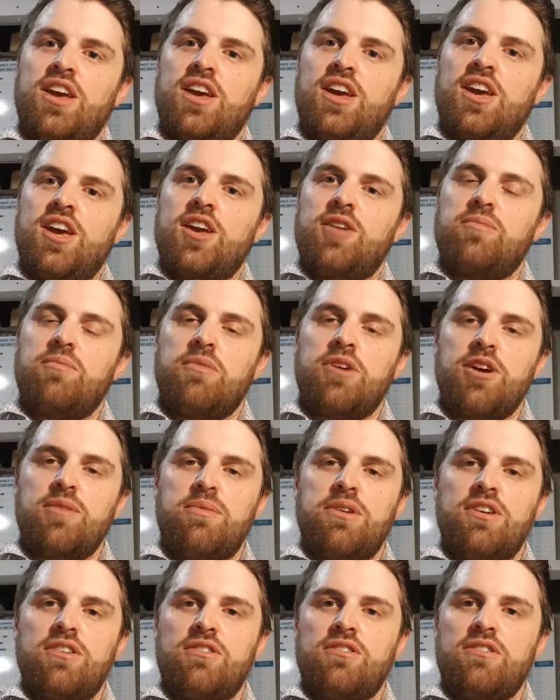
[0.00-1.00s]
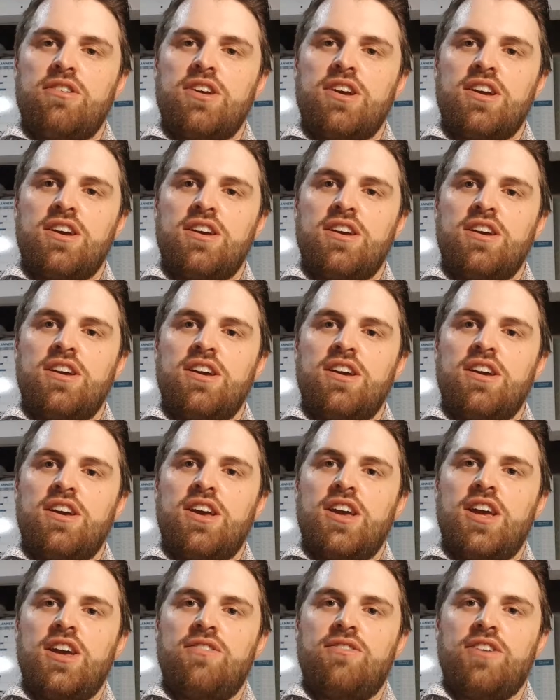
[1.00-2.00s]
It might be annoying
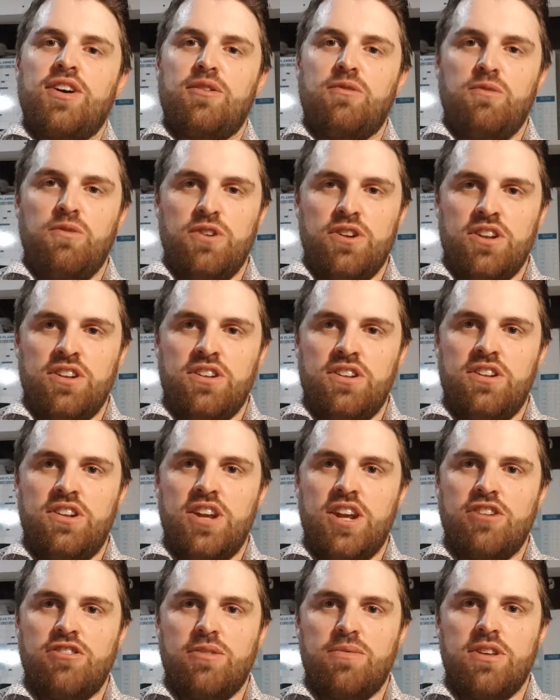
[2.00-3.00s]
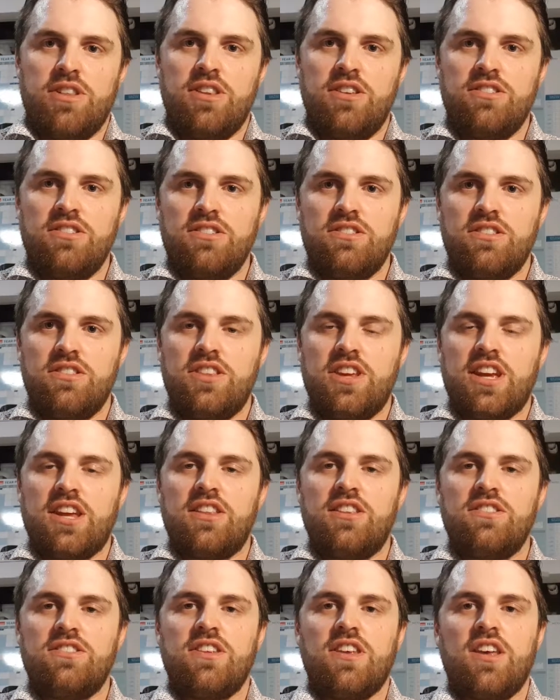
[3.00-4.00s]
if I wanted to daydream. And this is the thing.
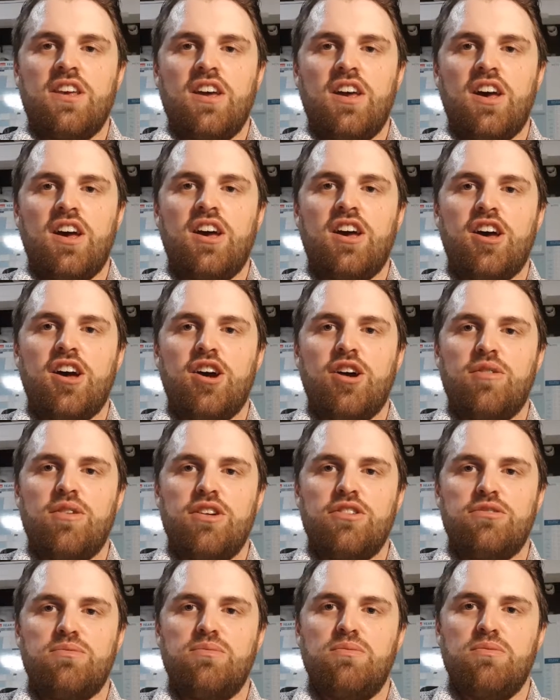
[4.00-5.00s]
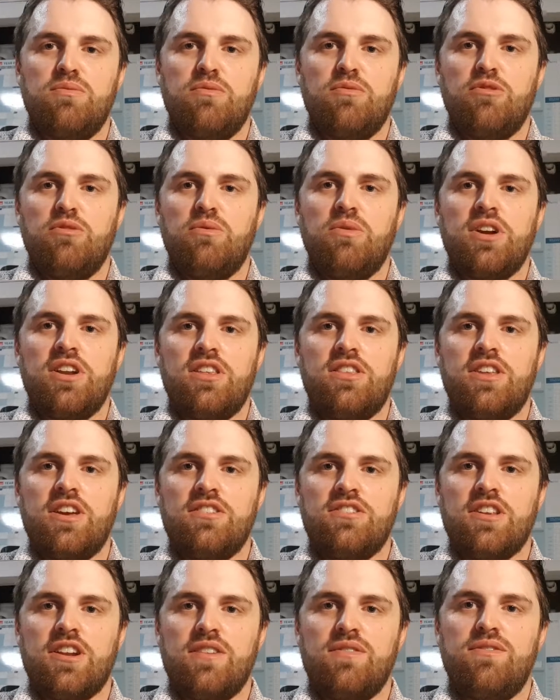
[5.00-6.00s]
This is one of the
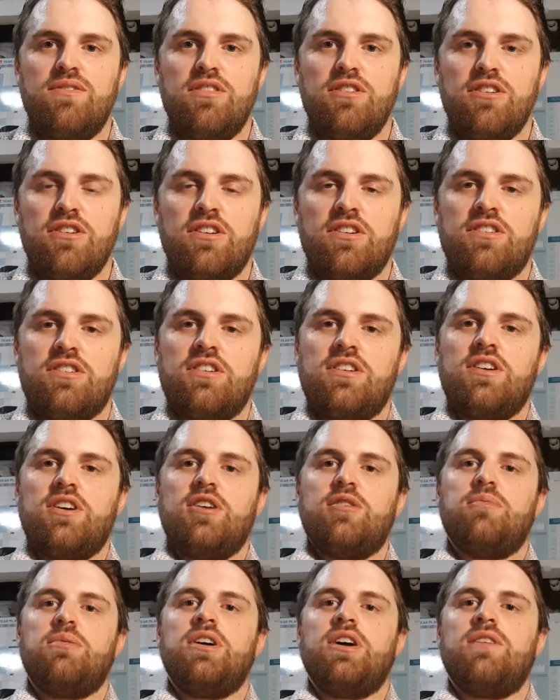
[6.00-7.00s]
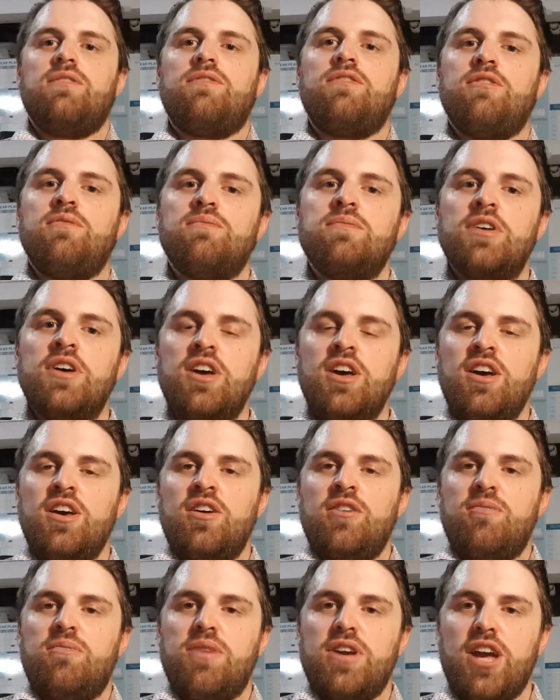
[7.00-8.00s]
things that I've learned, apart from
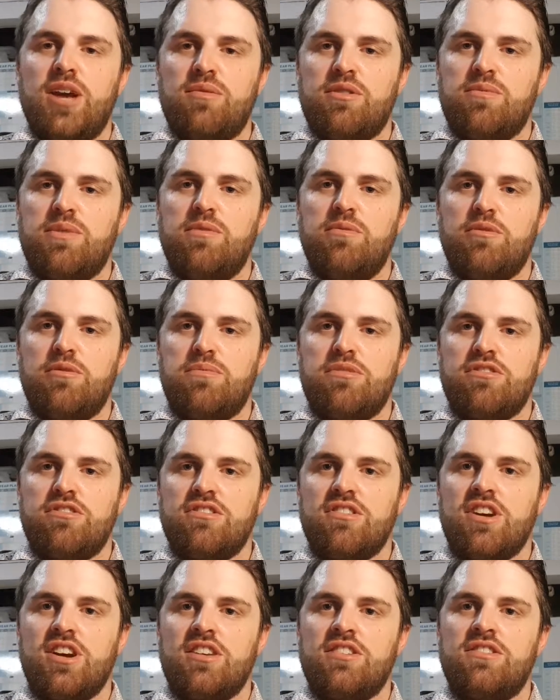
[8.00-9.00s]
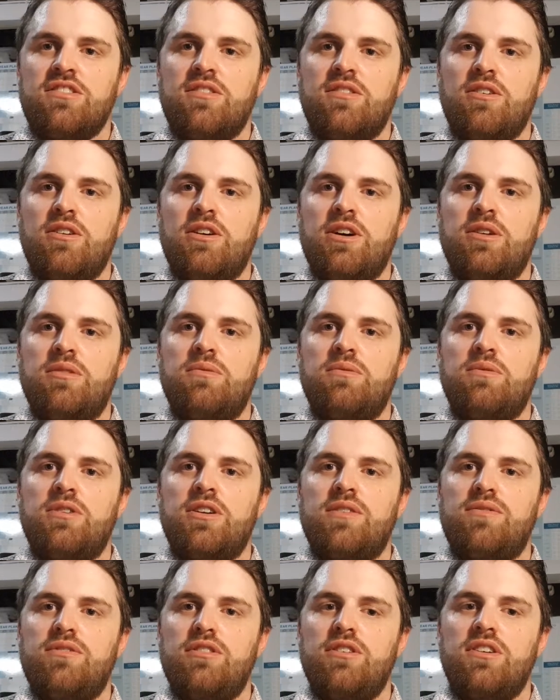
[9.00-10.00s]
being able to be more precise. What
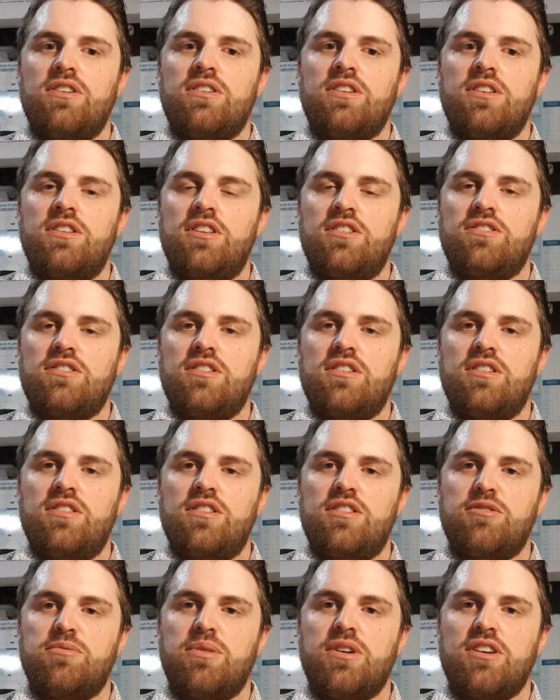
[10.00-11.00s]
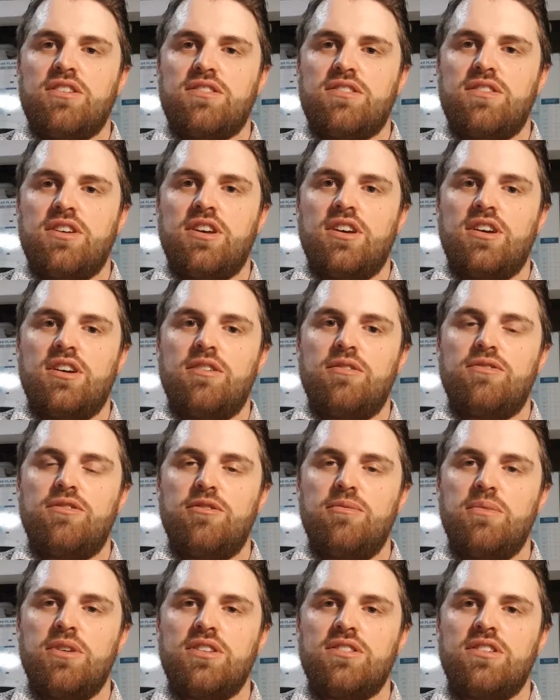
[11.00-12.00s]
I've learned in this past few
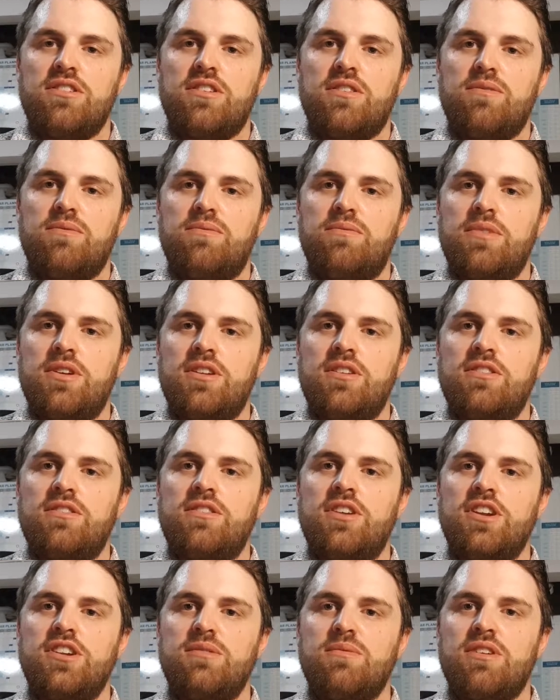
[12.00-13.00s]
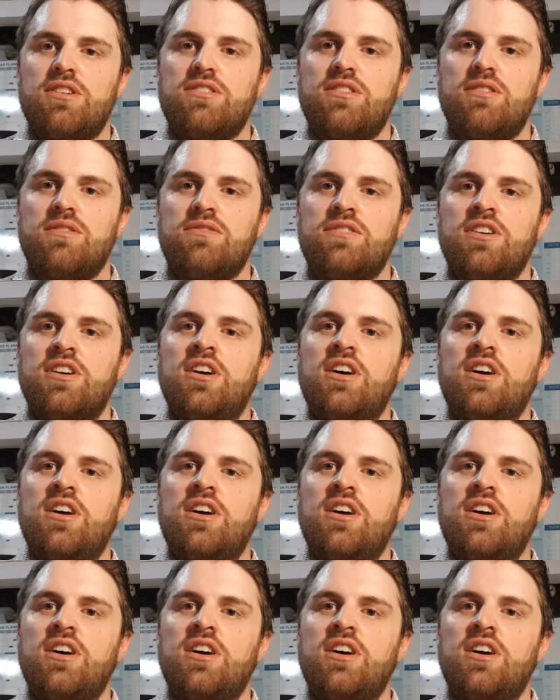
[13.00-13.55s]
months as I've been teaching myself